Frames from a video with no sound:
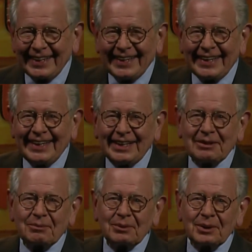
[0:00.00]
he
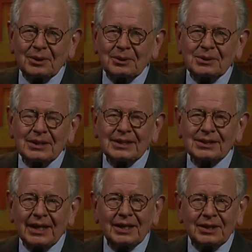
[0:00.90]
introduced his
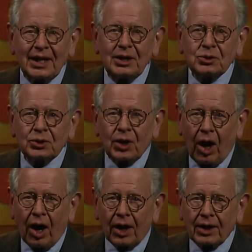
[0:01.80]
Endangered
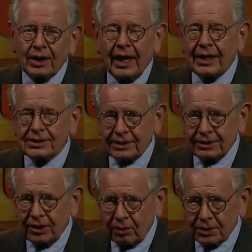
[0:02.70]
Ark, as in
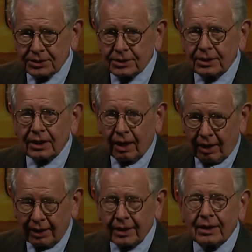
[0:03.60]
Noah's
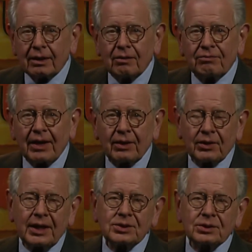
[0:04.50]
Ark,
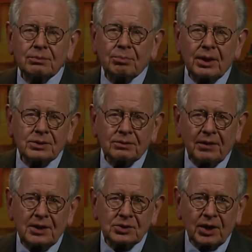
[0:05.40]
Foundation
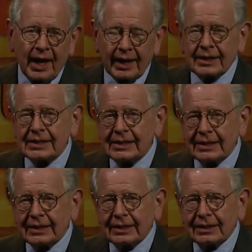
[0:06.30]
Preservation Act
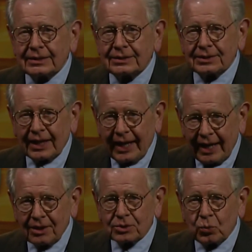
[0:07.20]
to the
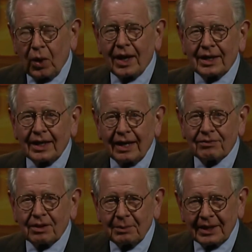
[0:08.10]
House Wildlife
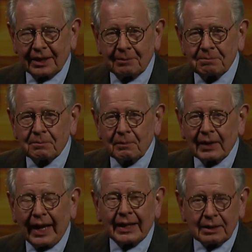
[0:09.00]
Committee,
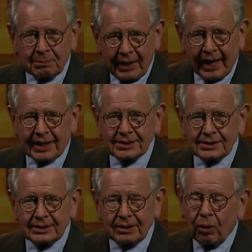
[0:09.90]
and it passed.
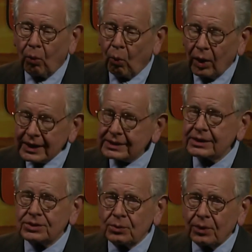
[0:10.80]
What is
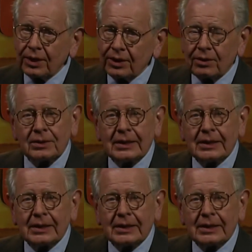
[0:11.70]
it you want to know?